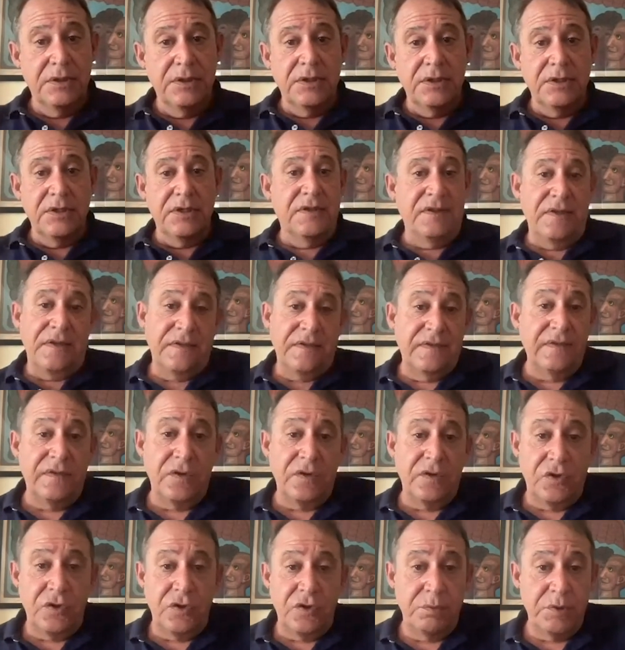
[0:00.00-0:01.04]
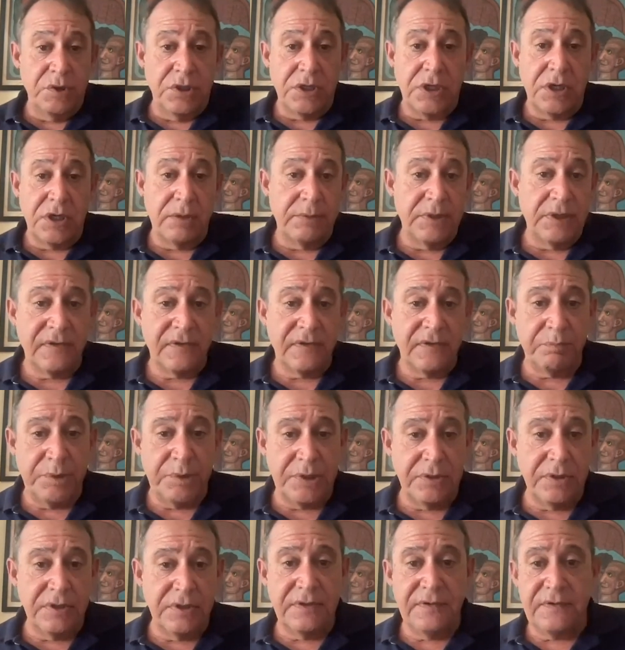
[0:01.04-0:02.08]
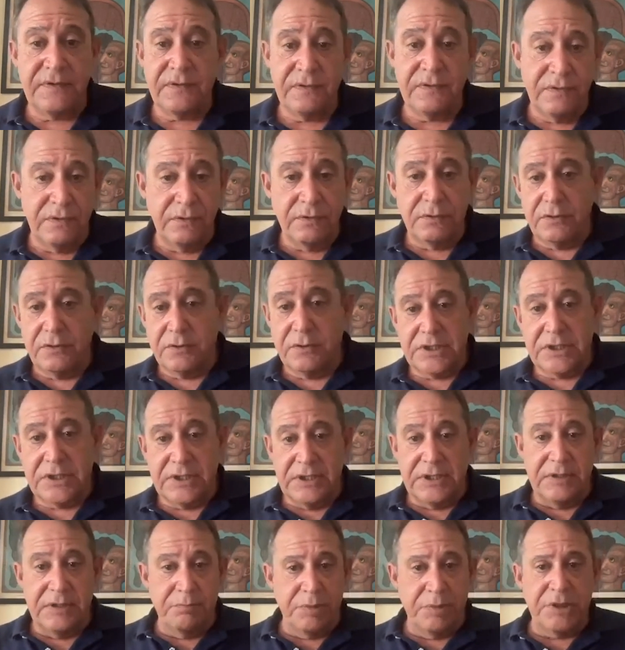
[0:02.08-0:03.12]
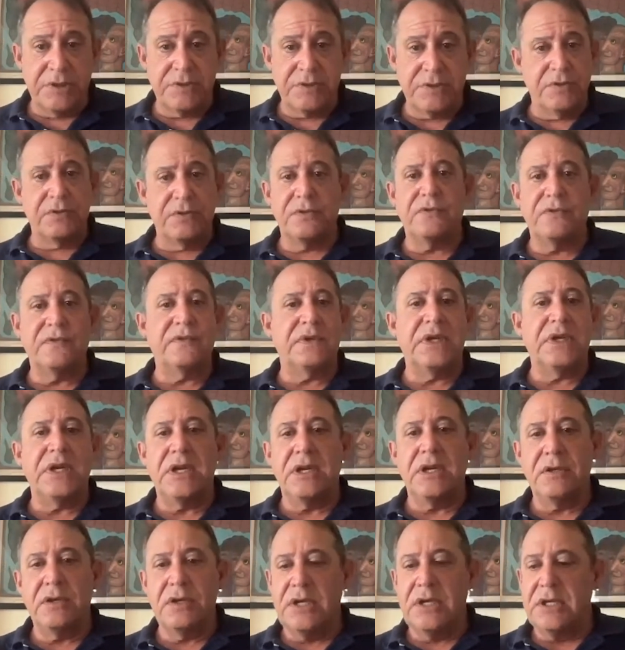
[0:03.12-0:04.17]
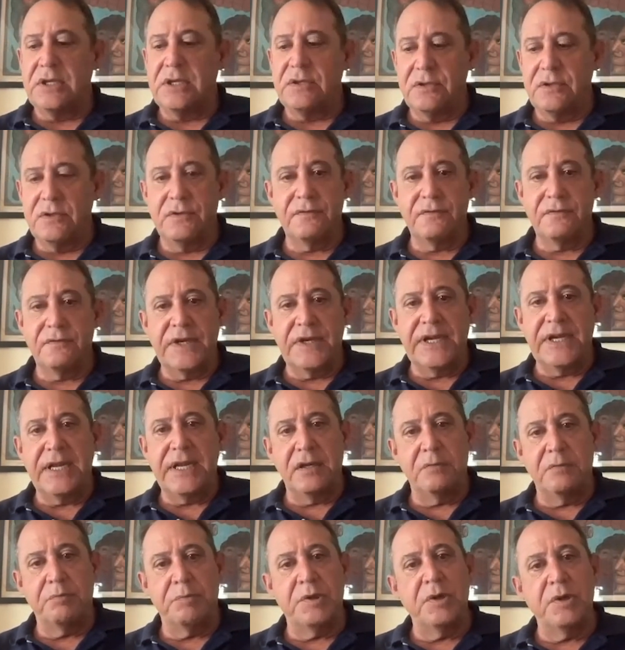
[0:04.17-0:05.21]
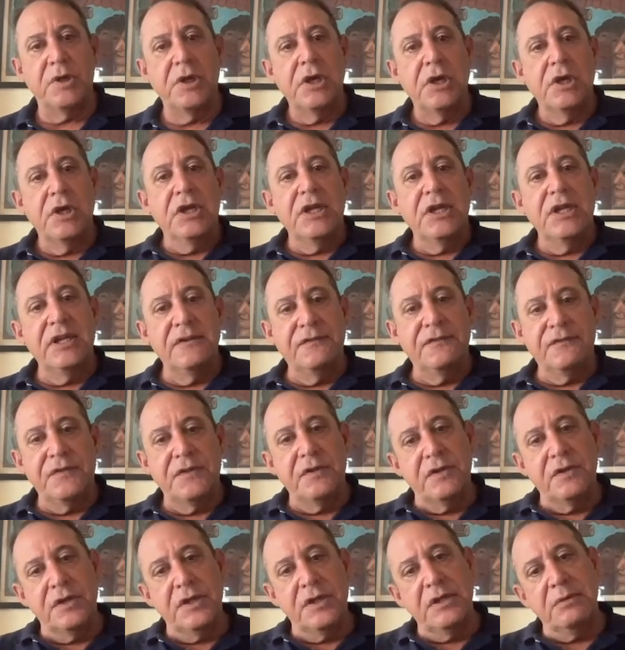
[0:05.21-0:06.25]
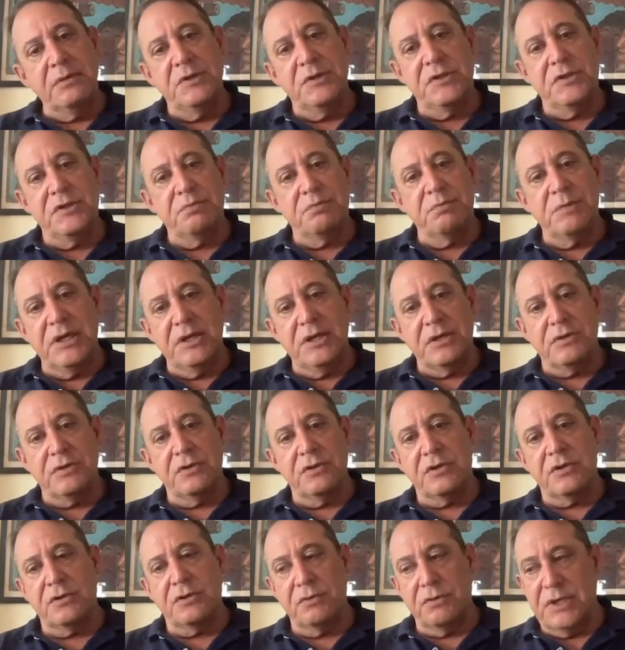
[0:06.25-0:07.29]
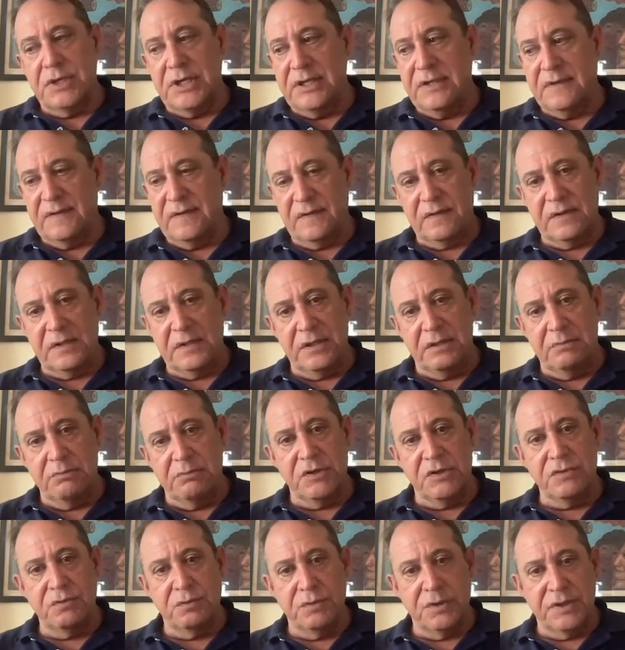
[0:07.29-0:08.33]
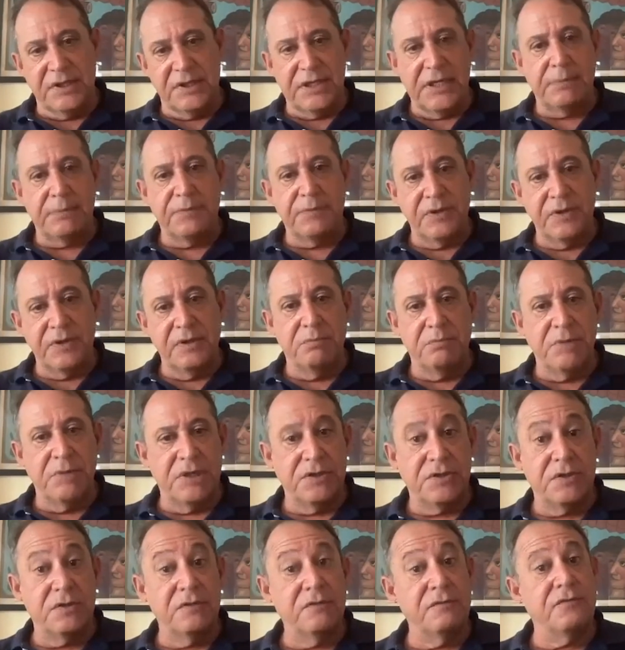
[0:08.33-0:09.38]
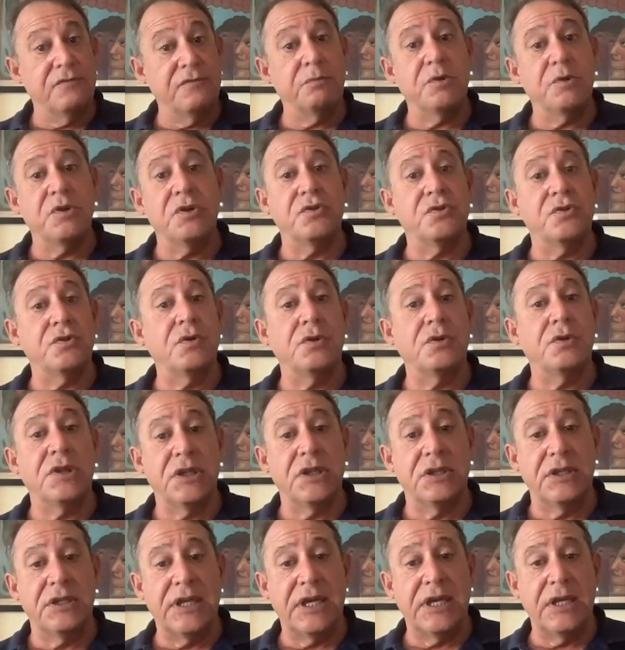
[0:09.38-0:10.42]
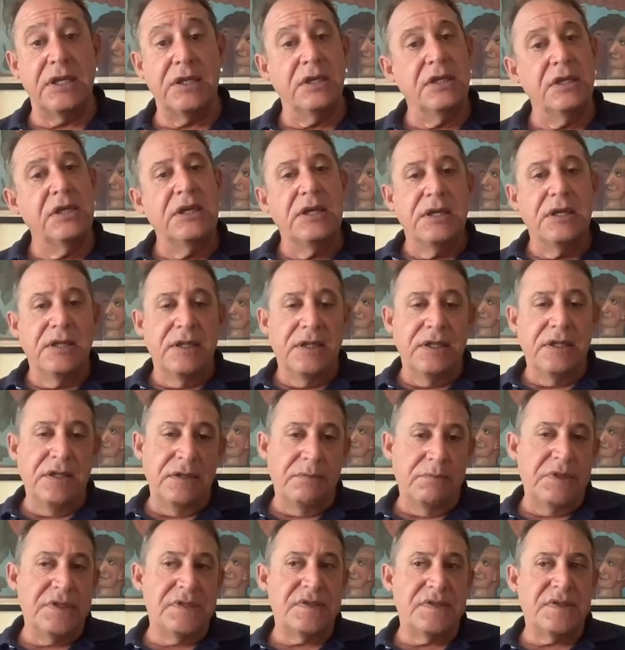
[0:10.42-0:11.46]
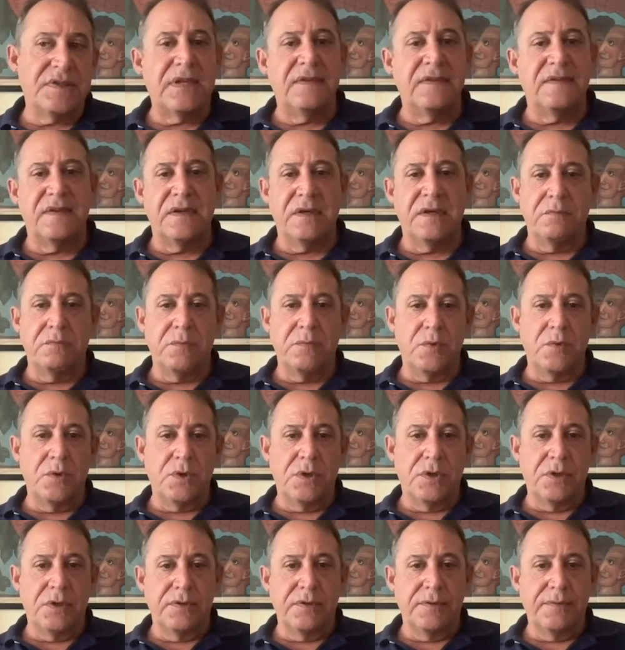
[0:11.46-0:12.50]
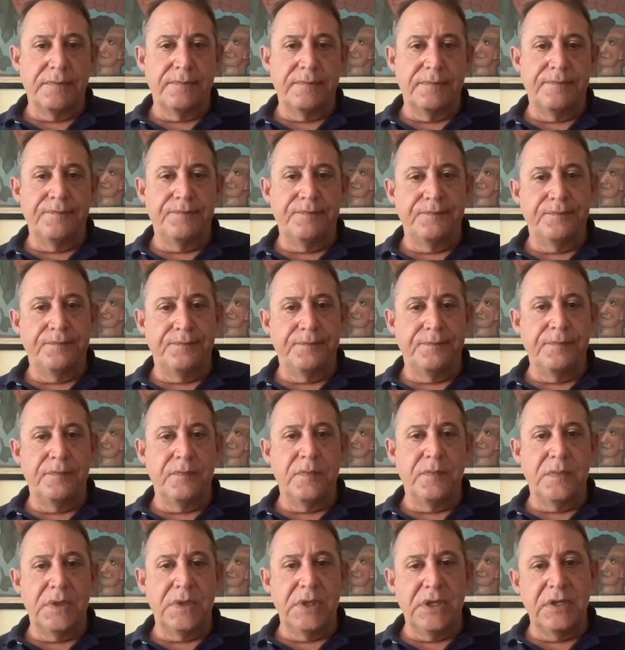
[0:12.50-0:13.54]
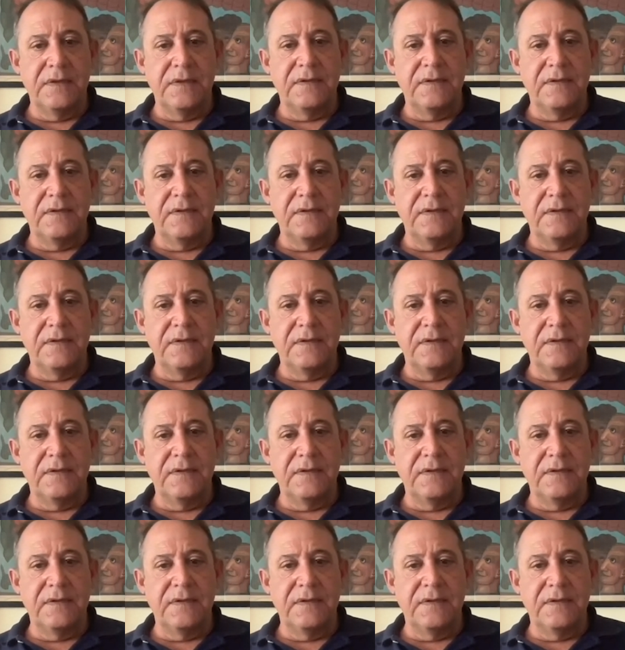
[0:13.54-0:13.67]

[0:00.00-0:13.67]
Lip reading: This is the human common experience. You look at pictures and they're flat, but if the image maker creates an image with depth and dimension from controlling the light, the image stands out more. And